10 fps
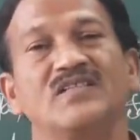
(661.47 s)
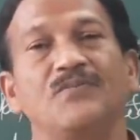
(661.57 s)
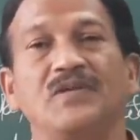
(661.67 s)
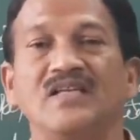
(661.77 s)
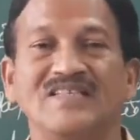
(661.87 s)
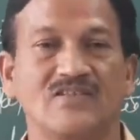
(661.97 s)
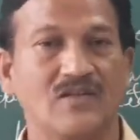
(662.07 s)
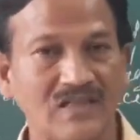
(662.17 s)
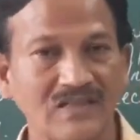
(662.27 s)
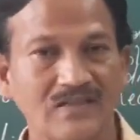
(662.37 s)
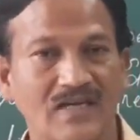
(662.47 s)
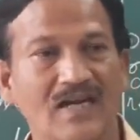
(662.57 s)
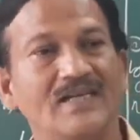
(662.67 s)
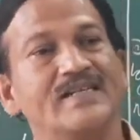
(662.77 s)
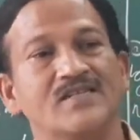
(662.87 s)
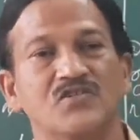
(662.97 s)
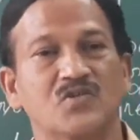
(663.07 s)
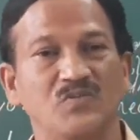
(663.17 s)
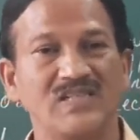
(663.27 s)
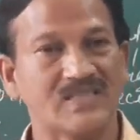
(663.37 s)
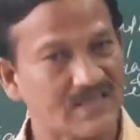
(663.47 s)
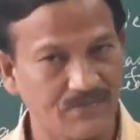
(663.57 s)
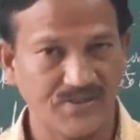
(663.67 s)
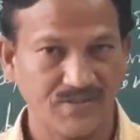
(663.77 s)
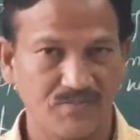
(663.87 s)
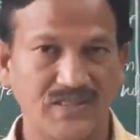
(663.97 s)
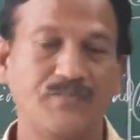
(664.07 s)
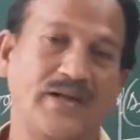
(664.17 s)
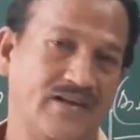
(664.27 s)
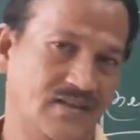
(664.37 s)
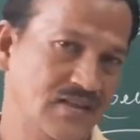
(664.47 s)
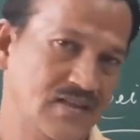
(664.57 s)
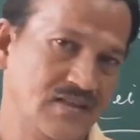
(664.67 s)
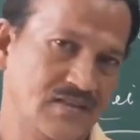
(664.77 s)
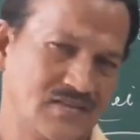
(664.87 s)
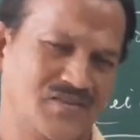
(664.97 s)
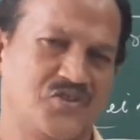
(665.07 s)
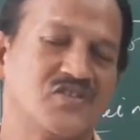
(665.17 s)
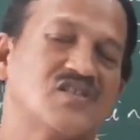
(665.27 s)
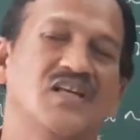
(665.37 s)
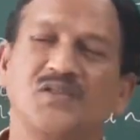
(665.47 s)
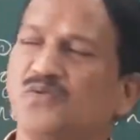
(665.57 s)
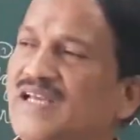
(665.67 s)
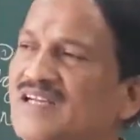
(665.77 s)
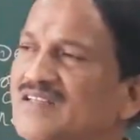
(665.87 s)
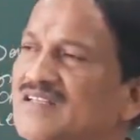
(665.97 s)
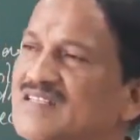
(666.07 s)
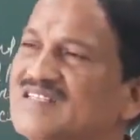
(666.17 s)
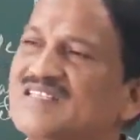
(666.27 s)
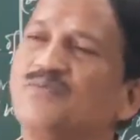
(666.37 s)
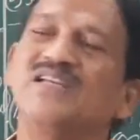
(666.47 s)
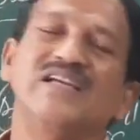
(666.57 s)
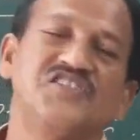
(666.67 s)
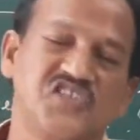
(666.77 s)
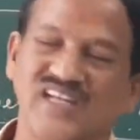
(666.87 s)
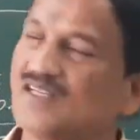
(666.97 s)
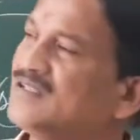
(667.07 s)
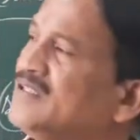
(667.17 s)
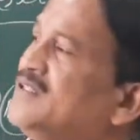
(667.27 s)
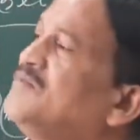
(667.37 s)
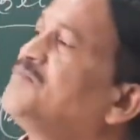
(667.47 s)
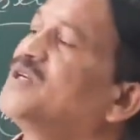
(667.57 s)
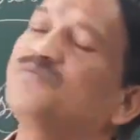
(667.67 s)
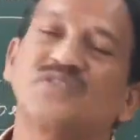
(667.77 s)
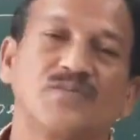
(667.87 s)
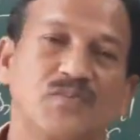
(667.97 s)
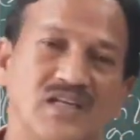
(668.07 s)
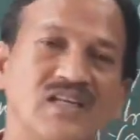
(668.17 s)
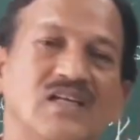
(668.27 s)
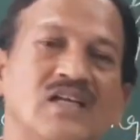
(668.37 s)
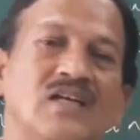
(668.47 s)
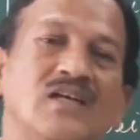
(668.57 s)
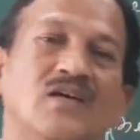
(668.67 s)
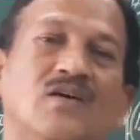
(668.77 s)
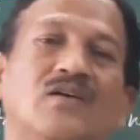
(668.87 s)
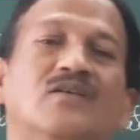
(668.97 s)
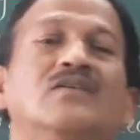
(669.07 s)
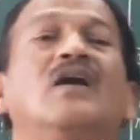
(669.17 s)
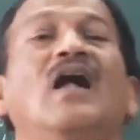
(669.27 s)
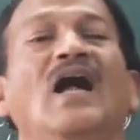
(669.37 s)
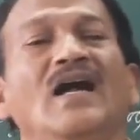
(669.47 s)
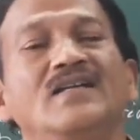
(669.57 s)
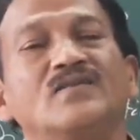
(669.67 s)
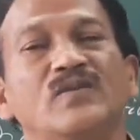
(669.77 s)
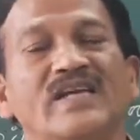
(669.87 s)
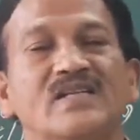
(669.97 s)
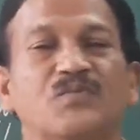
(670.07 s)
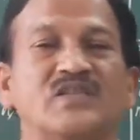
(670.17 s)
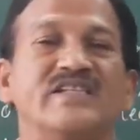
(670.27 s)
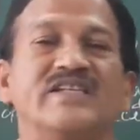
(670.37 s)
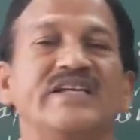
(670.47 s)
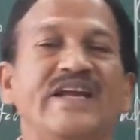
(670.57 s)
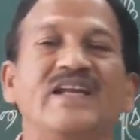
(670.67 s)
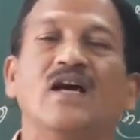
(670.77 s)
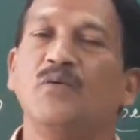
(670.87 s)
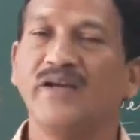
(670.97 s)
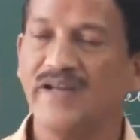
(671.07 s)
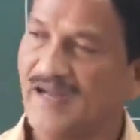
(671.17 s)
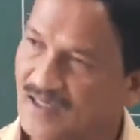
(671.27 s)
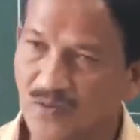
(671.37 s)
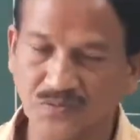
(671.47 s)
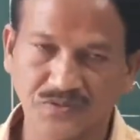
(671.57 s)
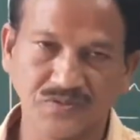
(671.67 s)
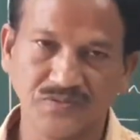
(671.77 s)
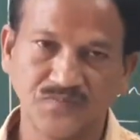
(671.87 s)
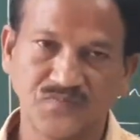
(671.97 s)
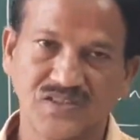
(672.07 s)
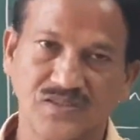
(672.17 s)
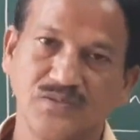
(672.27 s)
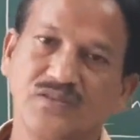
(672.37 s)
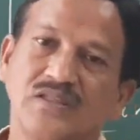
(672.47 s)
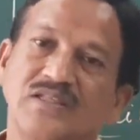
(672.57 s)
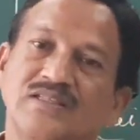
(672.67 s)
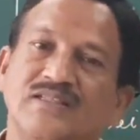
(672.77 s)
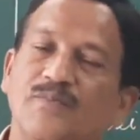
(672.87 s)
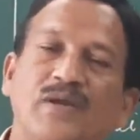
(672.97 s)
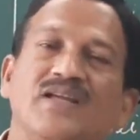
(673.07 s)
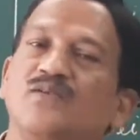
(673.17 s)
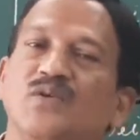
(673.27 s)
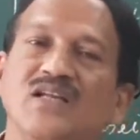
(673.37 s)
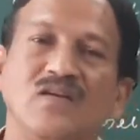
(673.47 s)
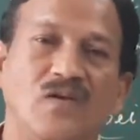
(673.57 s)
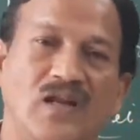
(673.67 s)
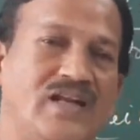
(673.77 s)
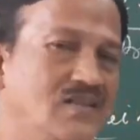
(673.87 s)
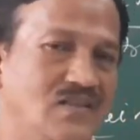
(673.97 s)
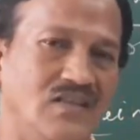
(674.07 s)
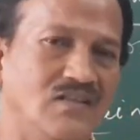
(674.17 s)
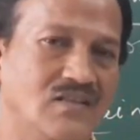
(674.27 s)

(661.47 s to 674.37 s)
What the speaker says: the bill is honored and it is to be received by the bank. So just like we are receiving a check from somebody and we are depositing in our account. So the bank will collect the